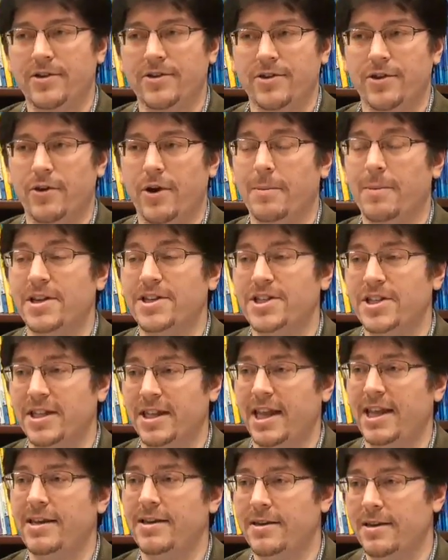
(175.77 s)
you know how much
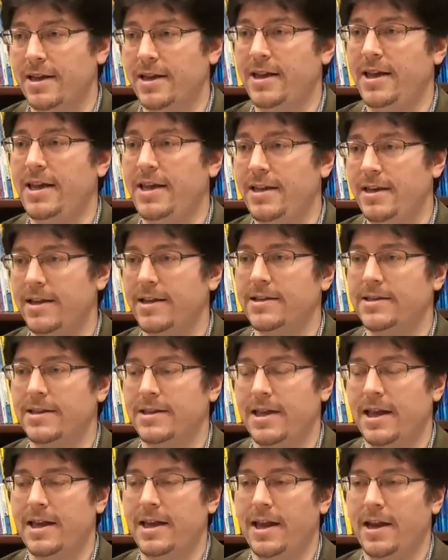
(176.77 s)
latent heat is
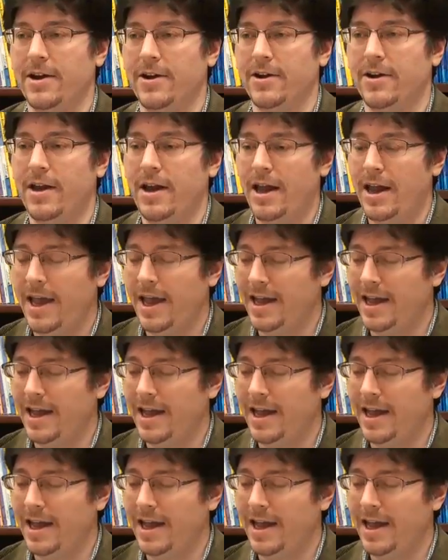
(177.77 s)
in that air,